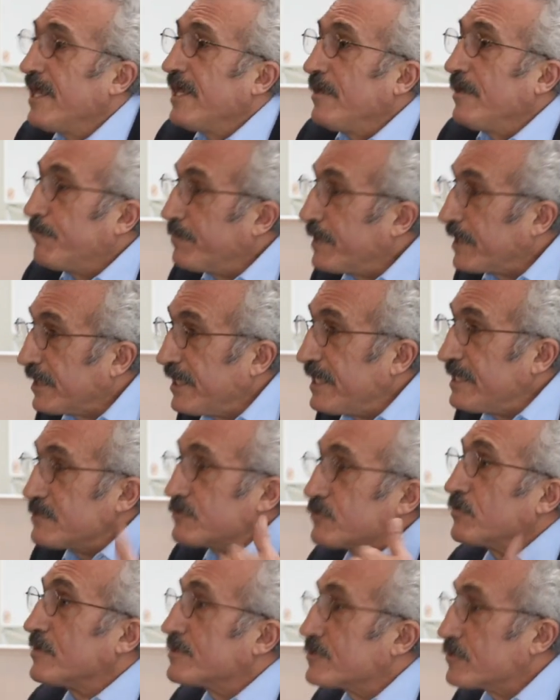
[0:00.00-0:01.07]
He
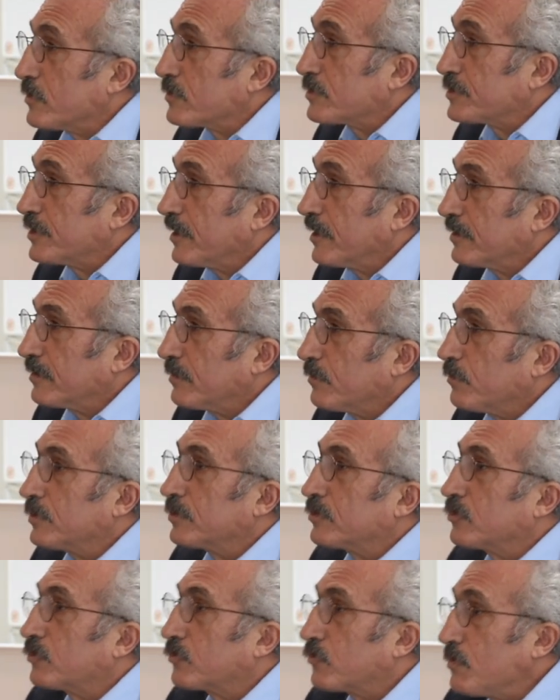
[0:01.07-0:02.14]
begins to associate
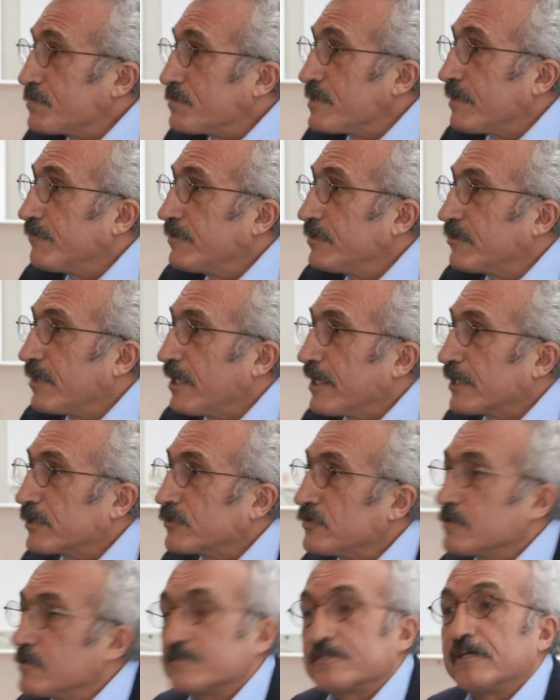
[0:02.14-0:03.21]
with groups of
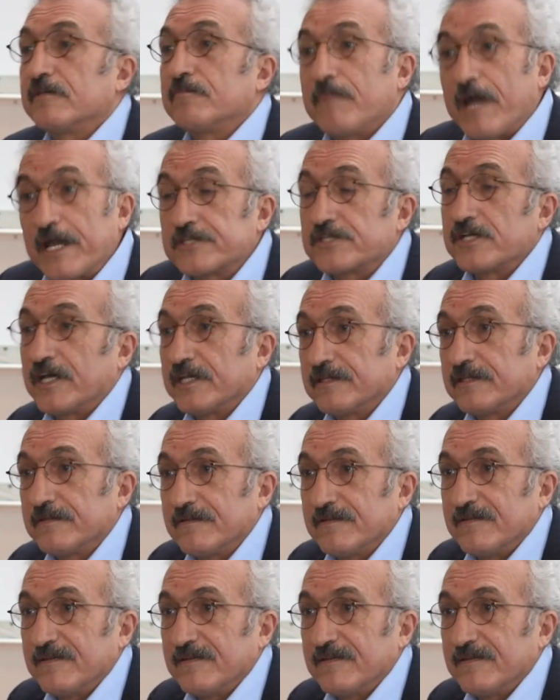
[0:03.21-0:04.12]
intellectuals in Mashhad,